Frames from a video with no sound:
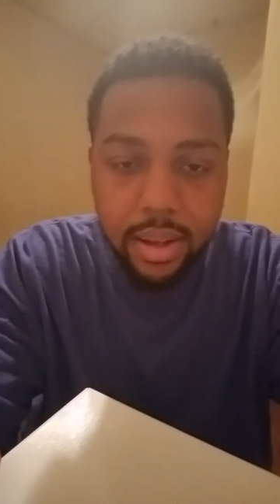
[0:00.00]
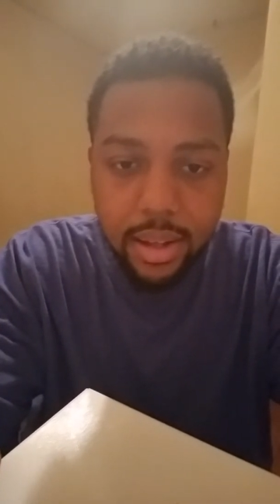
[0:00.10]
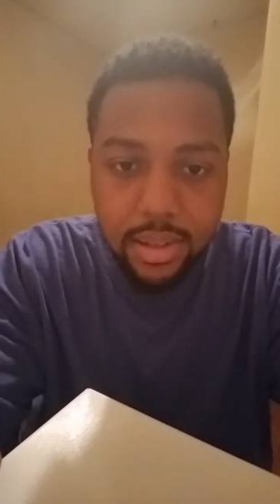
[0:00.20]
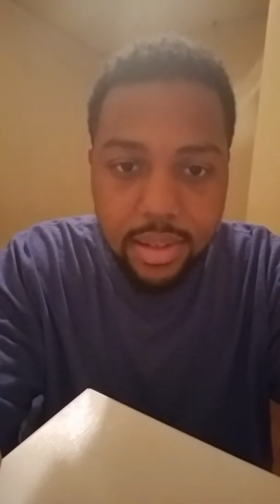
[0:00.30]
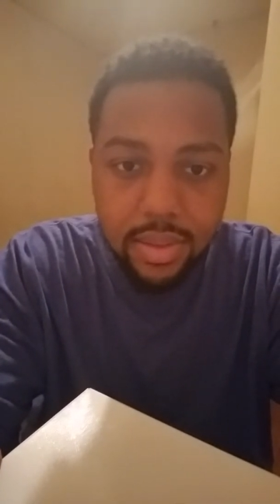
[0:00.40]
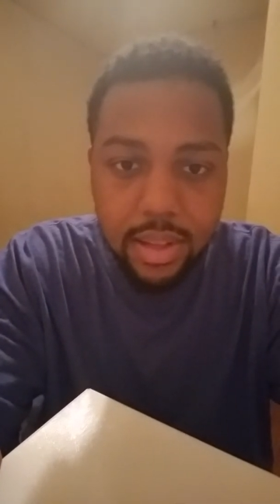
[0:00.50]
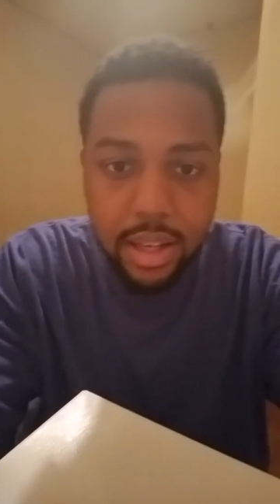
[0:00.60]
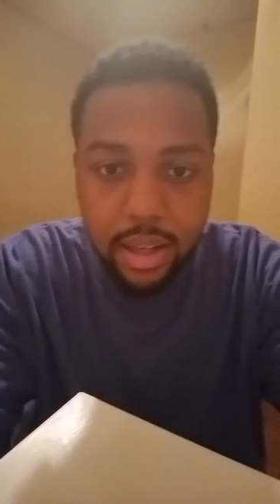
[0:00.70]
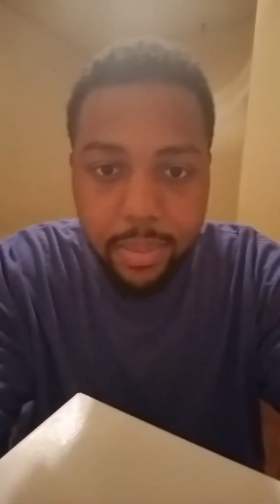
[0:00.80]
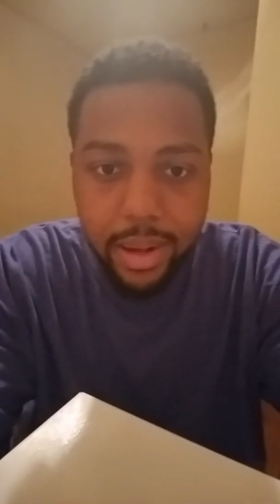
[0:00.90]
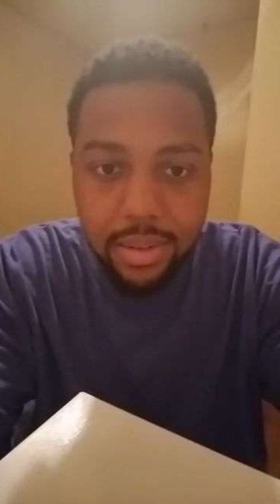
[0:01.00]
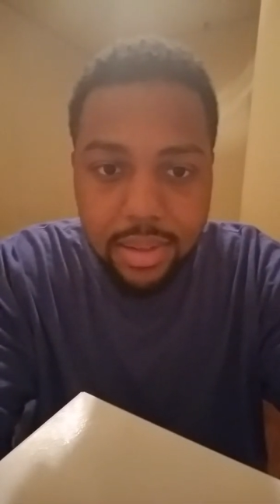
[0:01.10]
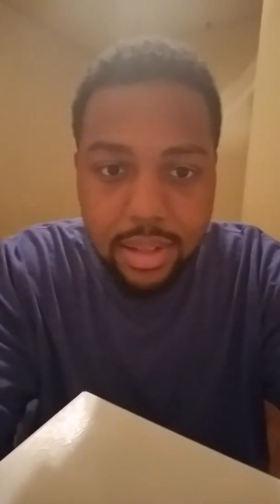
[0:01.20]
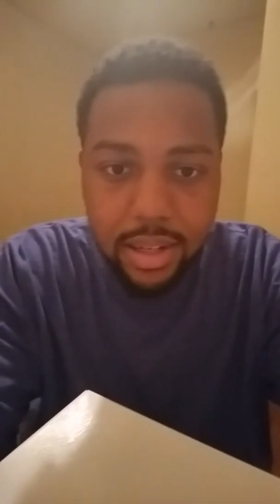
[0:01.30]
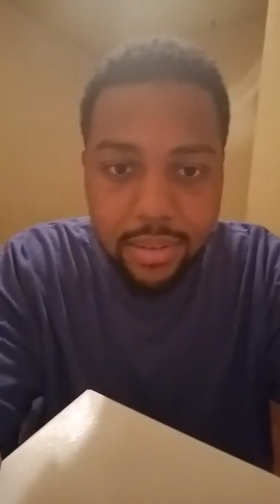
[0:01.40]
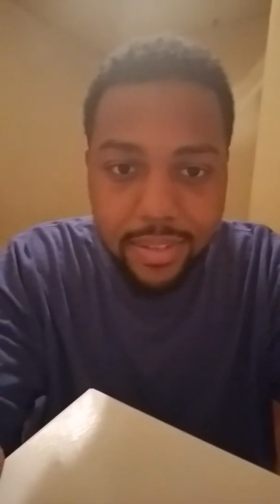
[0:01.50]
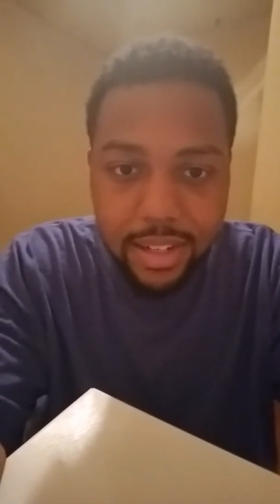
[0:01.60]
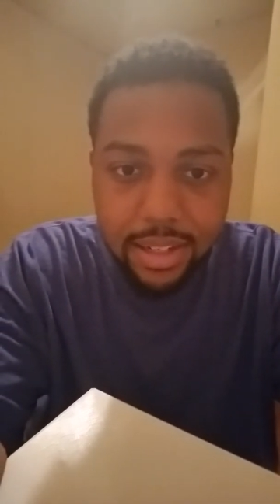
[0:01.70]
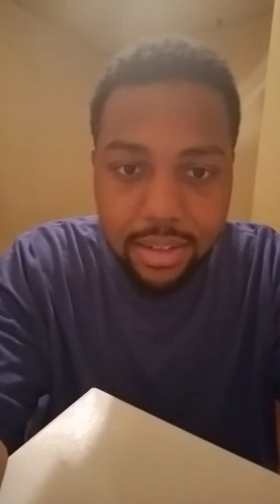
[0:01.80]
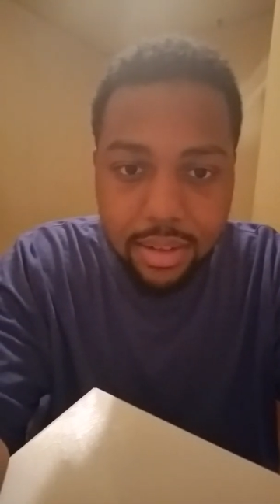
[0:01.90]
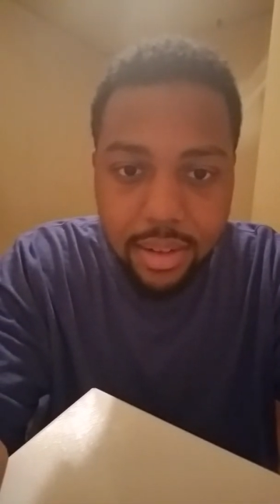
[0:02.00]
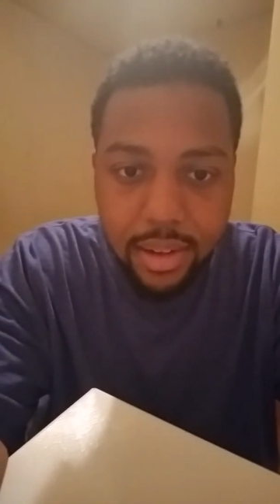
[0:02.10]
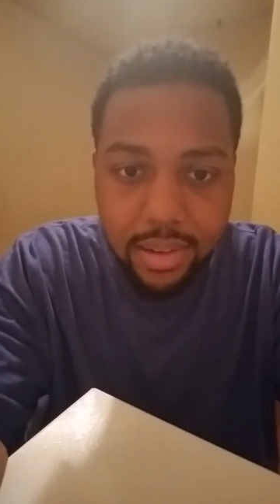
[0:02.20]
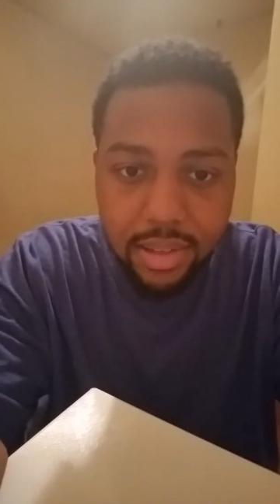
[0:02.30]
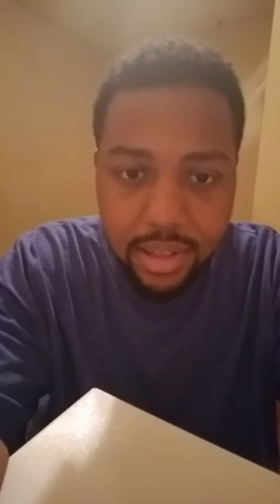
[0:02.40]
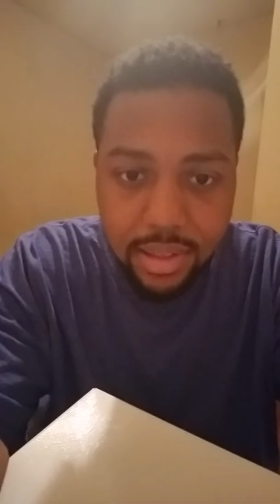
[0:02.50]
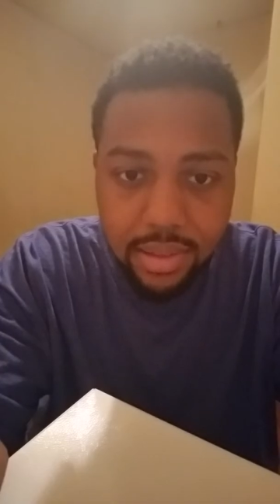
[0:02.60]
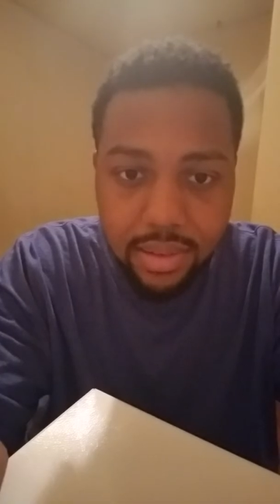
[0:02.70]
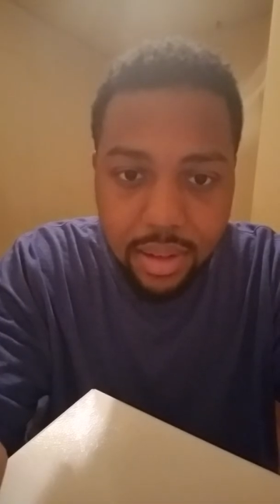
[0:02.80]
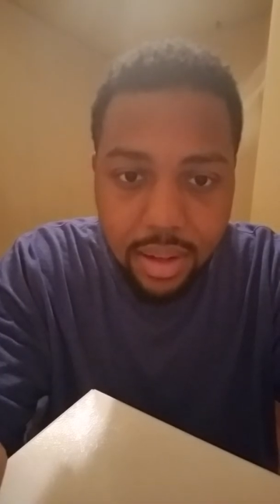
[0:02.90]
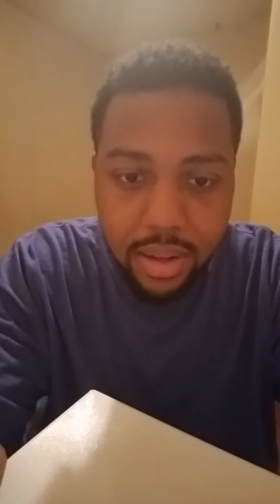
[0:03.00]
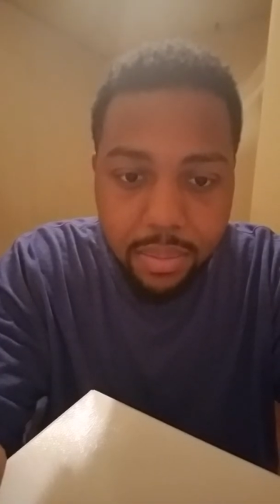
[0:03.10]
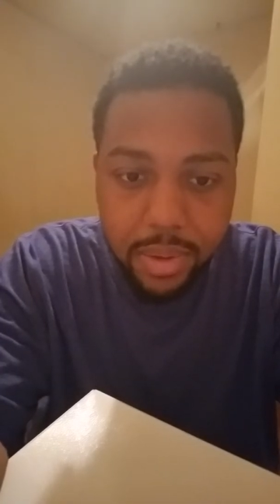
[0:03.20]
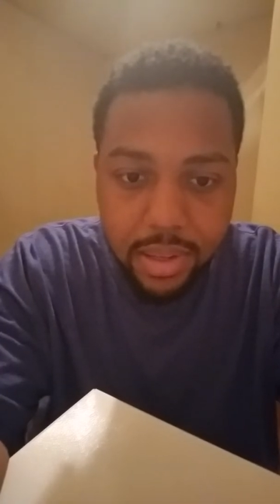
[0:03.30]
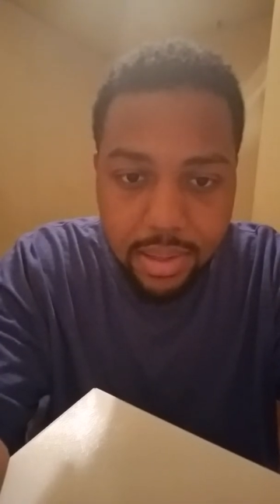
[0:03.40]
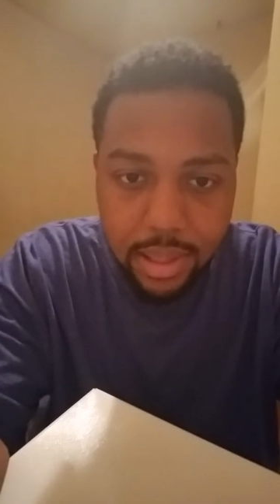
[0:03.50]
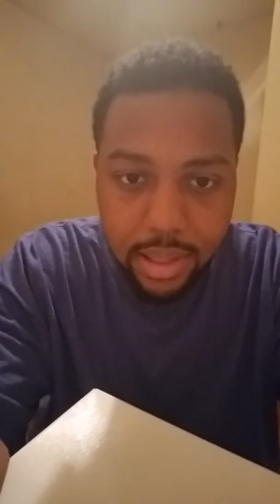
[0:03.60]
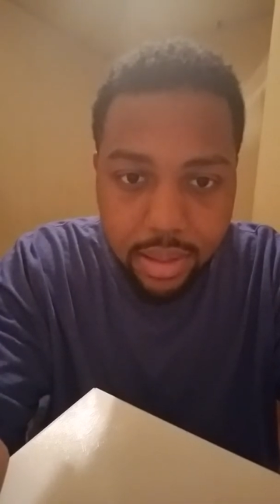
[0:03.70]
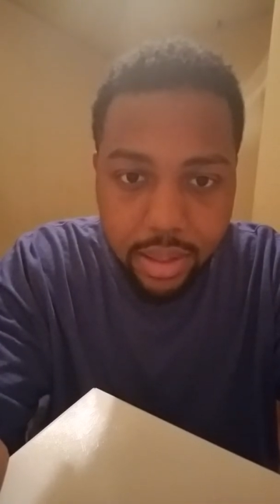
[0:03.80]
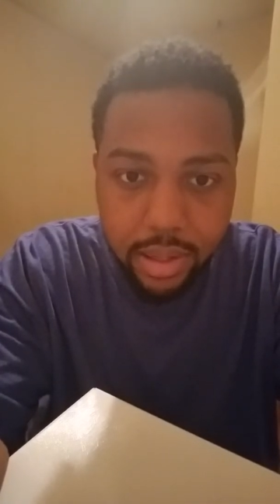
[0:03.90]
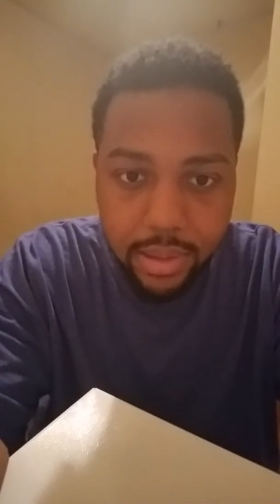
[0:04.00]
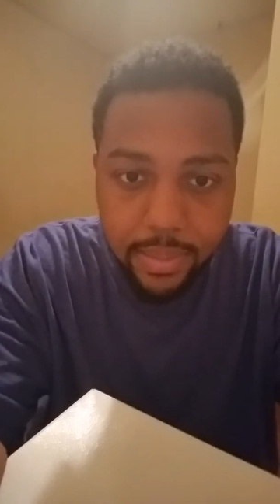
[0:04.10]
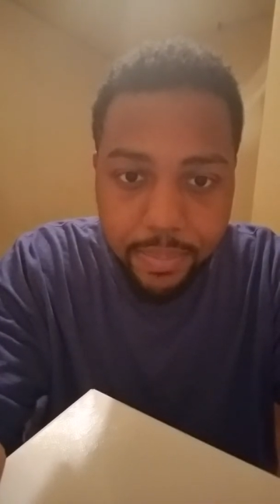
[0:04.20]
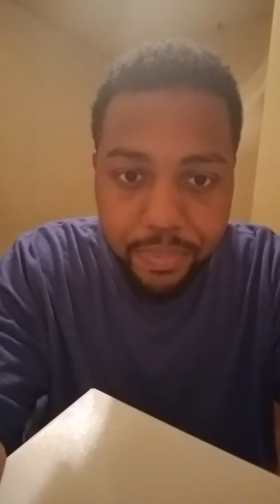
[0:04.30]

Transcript: and just think about stuff and just be still, you know.